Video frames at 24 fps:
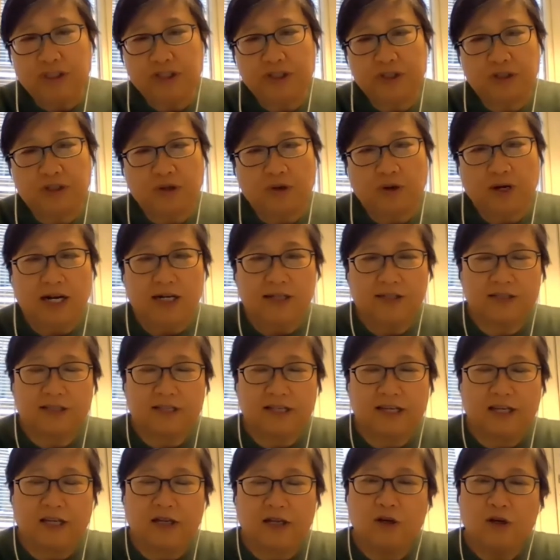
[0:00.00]
So
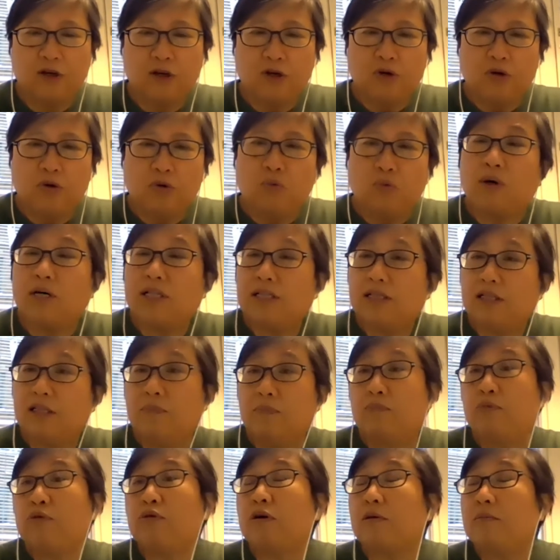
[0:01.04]
asking what the
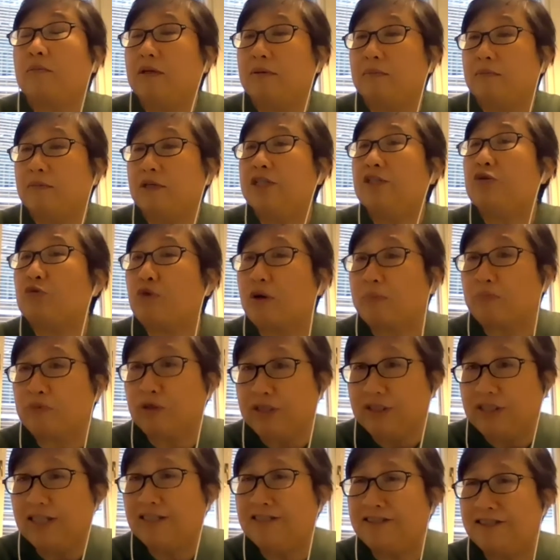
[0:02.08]
problem is
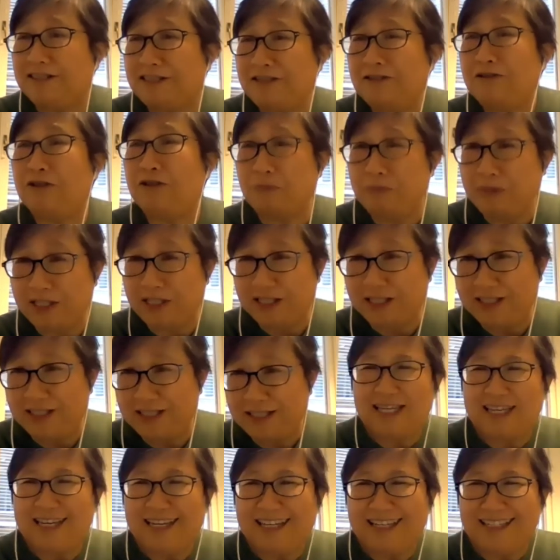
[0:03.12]
represented to be,
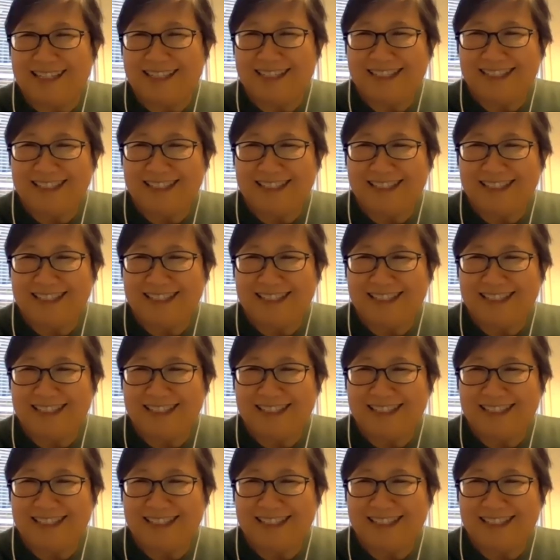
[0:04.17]
at